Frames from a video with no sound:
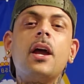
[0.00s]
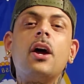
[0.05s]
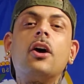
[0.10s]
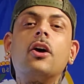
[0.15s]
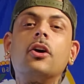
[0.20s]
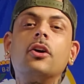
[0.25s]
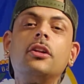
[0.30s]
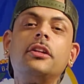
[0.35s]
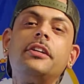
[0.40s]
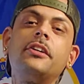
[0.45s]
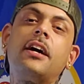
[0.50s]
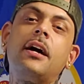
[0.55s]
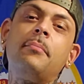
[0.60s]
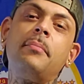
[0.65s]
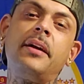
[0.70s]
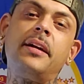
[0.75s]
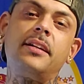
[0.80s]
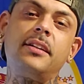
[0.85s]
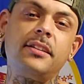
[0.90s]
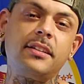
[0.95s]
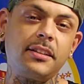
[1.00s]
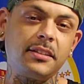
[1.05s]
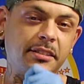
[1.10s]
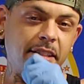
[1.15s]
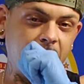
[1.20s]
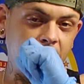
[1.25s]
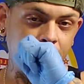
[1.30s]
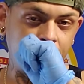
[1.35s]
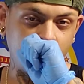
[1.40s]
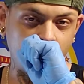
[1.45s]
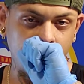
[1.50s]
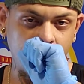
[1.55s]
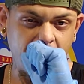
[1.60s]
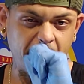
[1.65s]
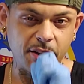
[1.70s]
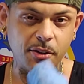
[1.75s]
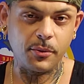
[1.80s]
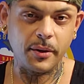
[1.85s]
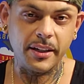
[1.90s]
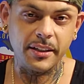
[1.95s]
Earlier I made a little typo, by
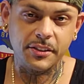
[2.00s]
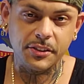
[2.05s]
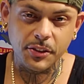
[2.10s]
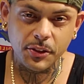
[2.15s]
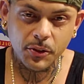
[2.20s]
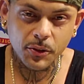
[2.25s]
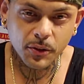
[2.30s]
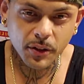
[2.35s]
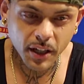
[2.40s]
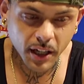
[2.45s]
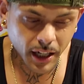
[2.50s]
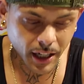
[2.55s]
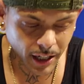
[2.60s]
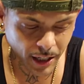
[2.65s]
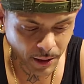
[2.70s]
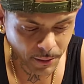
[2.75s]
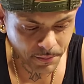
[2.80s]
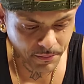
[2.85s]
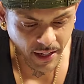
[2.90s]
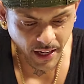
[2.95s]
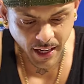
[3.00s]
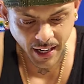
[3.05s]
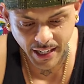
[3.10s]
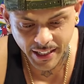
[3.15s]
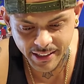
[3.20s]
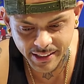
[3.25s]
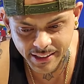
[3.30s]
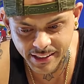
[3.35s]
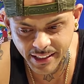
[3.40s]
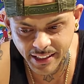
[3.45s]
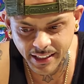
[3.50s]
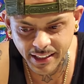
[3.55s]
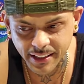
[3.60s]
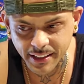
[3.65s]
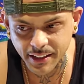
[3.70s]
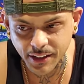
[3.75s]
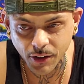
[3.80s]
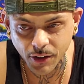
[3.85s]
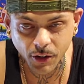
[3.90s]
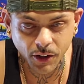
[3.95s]
the way, too. I
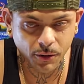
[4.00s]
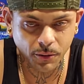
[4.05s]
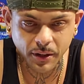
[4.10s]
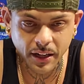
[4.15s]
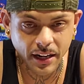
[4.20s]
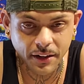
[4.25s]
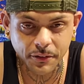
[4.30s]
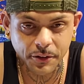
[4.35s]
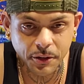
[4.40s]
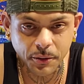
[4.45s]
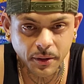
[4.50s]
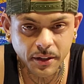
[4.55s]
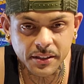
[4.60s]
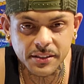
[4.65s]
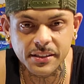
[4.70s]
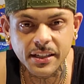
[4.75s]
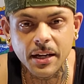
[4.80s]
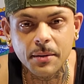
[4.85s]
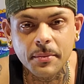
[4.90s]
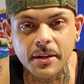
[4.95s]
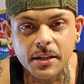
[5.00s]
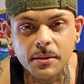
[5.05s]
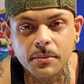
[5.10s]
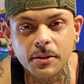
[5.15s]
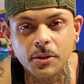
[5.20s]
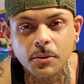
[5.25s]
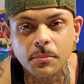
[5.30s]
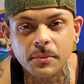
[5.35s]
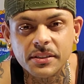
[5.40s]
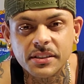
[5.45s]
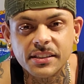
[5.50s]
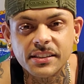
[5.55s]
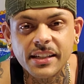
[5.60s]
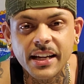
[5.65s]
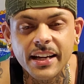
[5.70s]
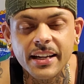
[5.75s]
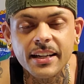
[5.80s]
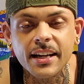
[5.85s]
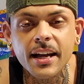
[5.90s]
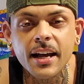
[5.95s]
did, or whatever you want to say, I made a little
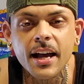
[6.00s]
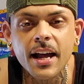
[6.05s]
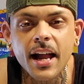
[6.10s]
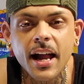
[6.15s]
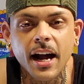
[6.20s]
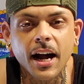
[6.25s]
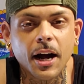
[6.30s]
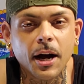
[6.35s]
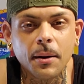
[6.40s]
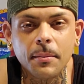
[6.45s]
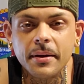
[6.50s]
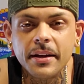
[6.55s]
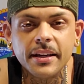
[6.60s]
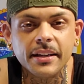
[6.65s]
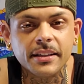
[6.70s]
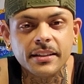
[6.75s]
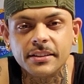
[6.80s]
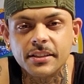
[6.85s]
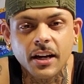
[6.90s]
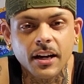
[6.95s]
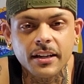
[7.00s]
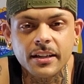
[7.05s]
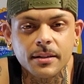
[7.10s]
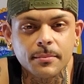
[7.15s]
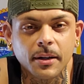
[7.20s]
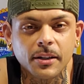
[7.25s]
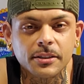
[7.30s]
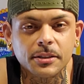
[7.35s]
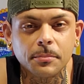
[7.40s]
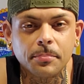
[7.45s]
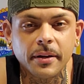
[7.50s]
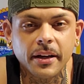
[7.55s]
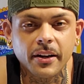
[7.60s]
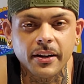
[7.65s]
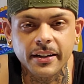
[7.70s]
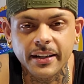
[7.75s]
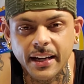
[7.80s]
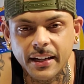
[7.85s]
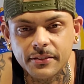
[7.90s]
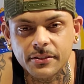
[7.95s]
mistake. In talking about the
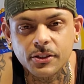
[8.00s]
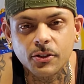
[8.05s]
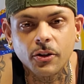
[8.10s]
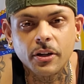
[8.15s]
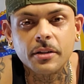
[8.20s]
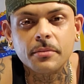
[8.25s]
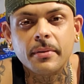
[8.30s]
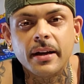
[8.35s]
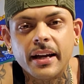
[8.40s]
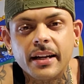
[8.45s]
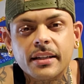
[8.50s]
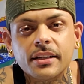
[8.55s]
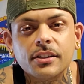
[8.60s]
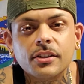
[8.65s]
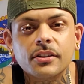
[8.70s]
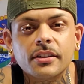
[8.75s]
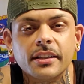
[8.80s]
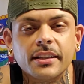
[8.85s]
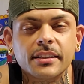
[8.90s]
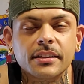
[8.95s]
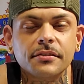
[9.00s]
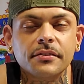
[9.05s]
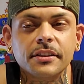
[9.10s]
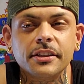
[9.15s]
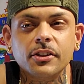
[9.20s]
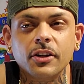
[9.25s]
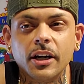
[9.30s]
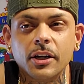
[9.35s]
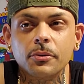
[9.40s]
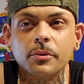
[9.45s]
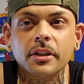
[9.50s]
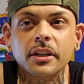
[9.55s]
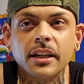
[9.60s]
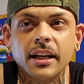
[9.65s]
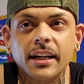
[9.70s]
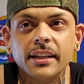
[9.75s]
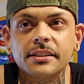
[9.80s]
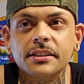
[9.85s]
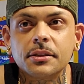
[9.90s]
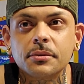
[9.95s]
pairing, after going back and looking at the video, I
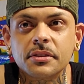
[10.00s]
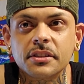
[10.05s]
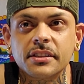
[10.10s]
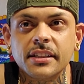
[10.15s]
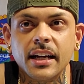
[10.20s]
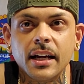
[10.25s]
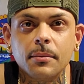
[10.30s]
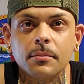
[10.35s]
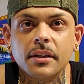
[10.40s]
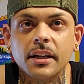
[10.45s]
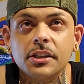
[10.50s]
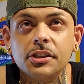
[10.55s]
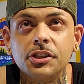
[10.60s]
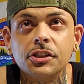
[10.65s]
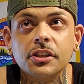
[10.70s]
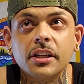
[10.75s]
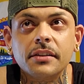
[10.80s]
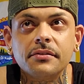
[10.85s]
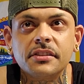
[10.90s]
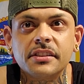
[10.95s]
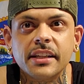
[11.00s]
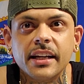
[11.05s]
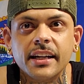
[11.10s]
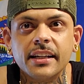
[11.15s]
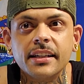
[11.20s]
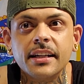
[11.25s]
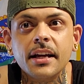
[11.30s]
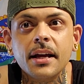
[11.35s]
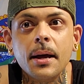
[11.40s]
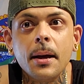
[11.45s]
realized there was a time when I should have said